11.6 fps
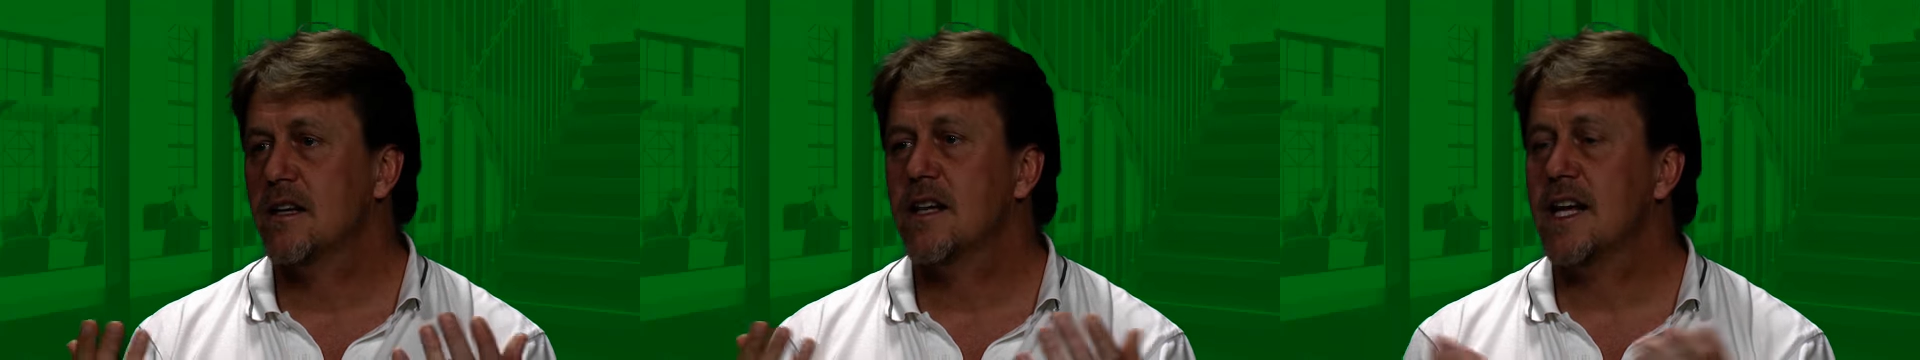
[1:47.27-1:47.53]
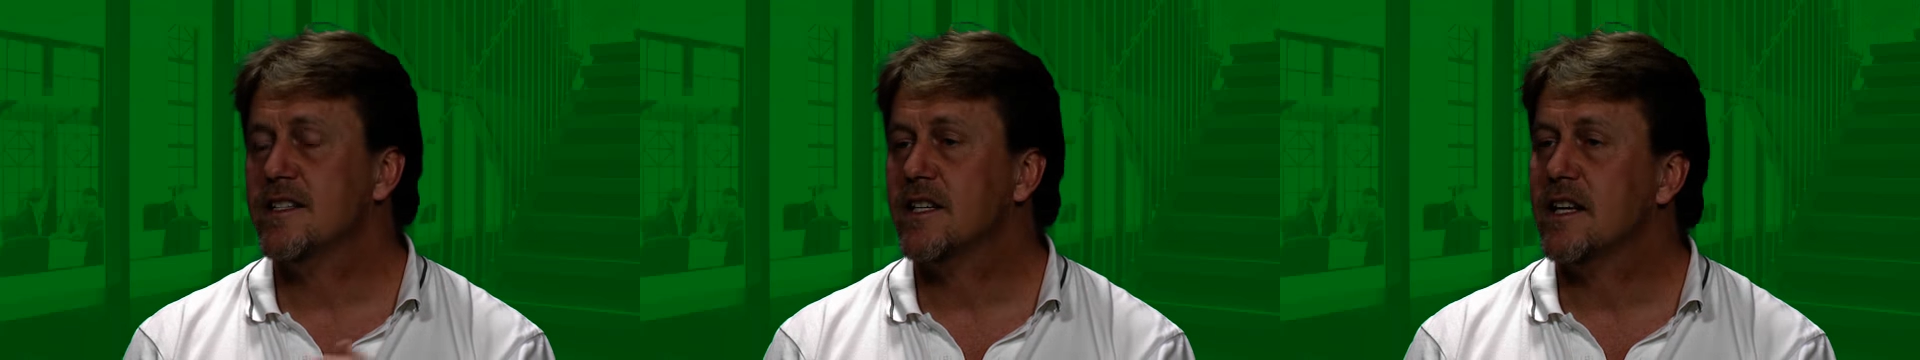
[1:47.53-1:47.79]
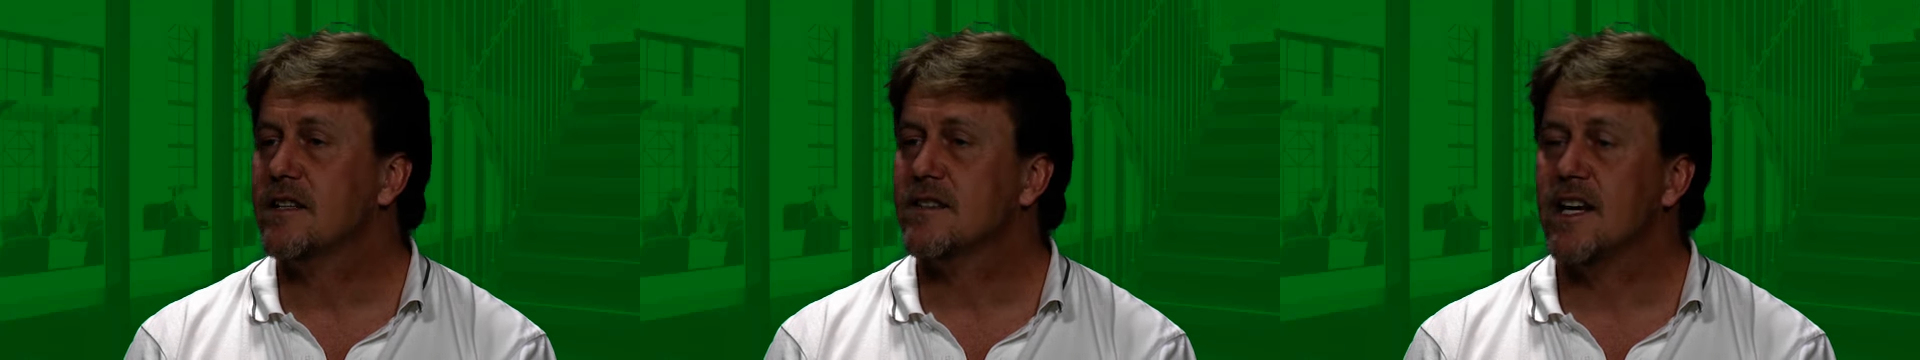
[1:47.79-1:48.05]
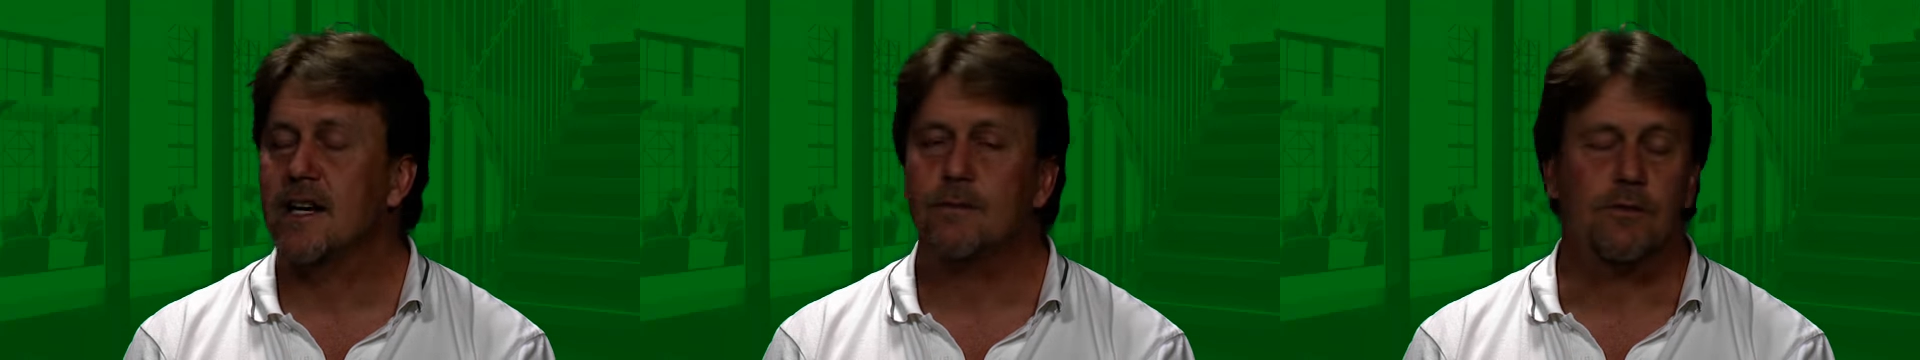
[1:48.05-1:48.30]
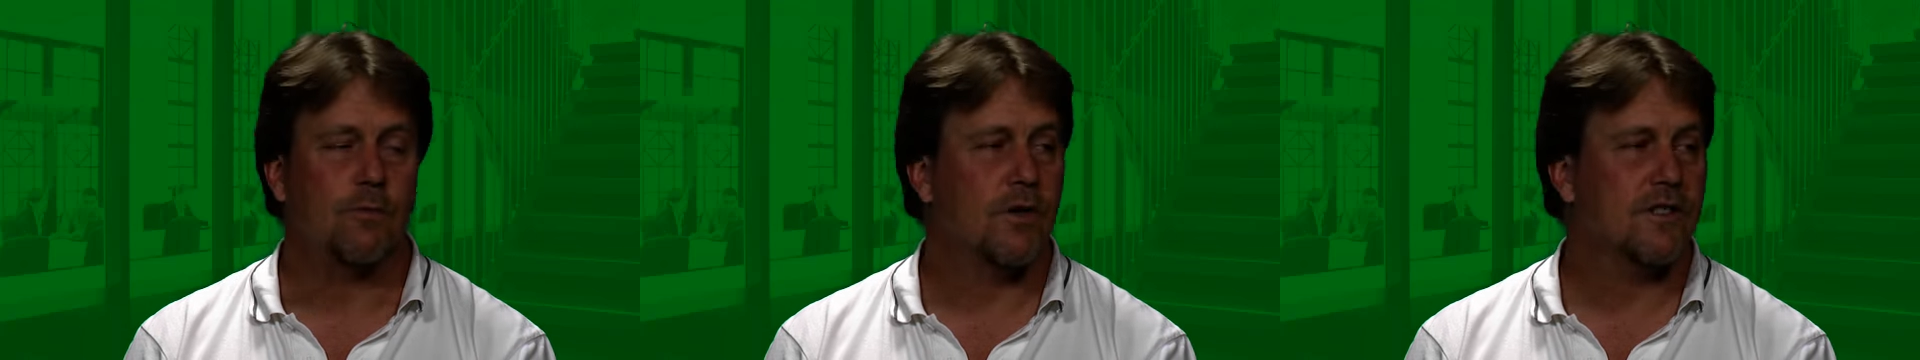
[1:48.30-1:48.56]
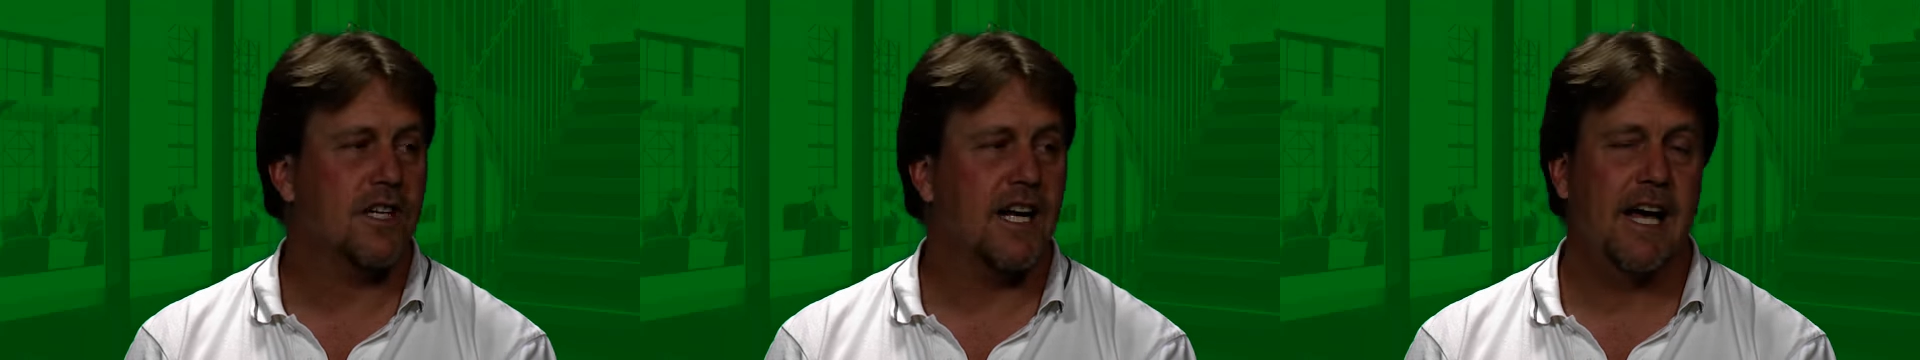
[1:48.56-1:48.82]
Classic example,
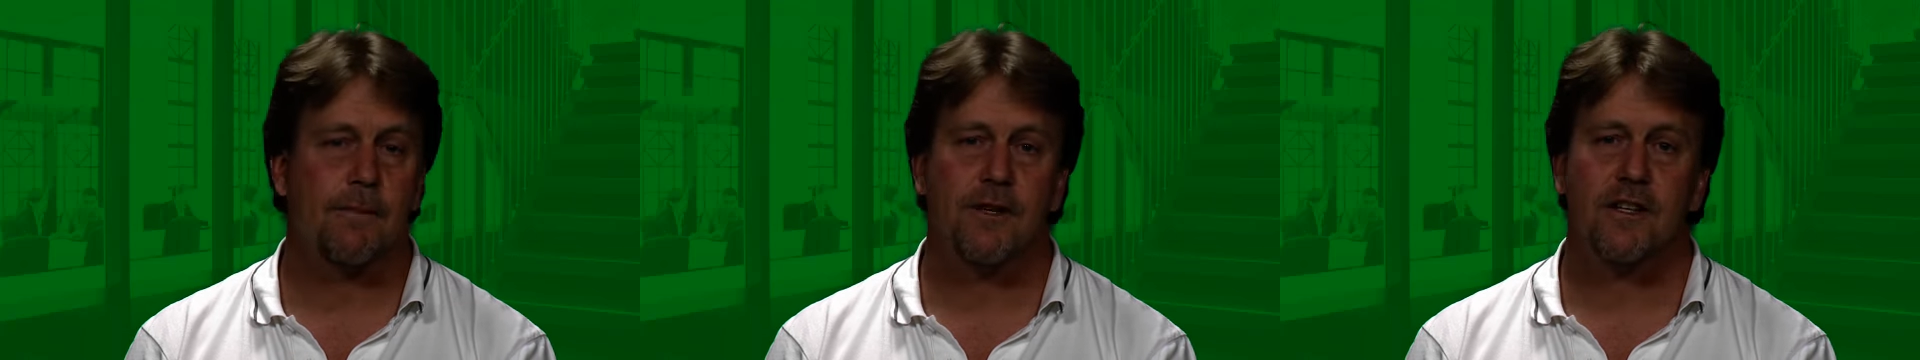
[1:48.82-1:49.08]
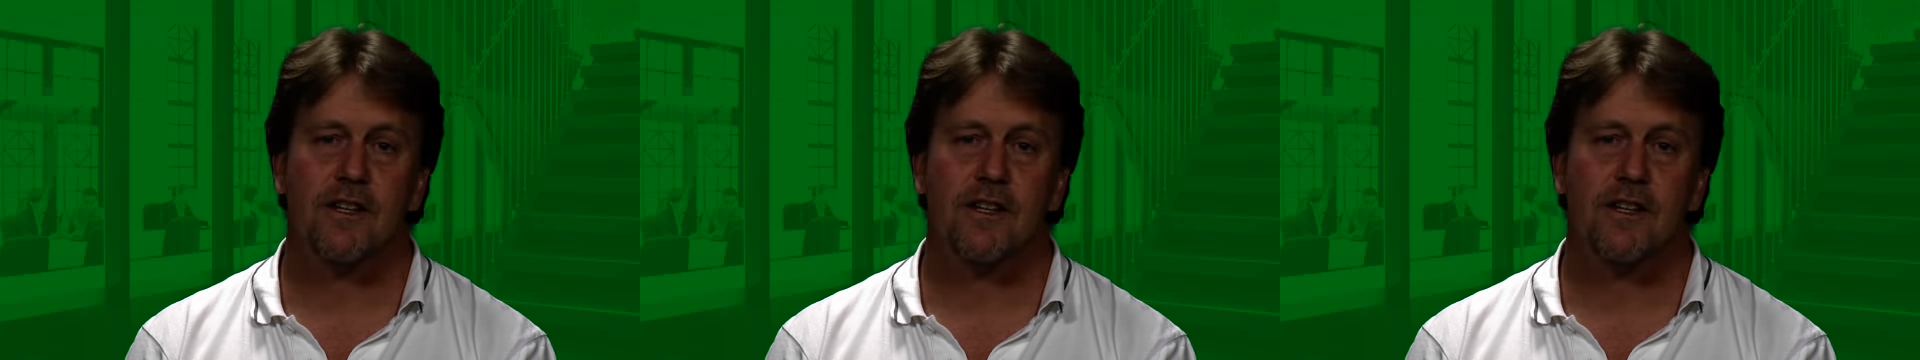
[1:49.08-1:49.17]
what's going to happen